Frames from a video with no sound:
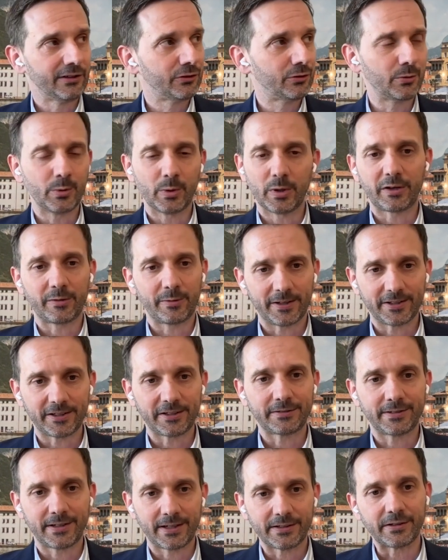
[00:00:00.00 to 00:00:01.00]
to a
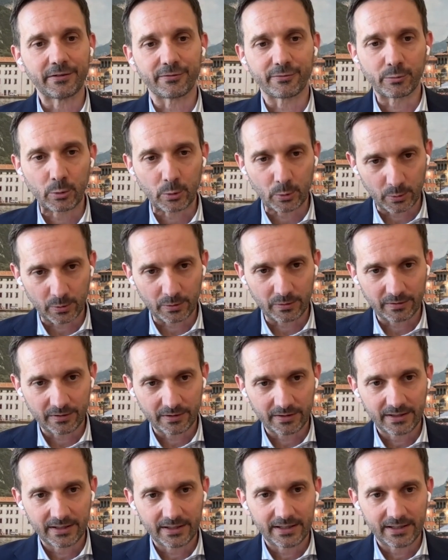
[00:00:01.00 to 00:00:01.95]
quantitative rule,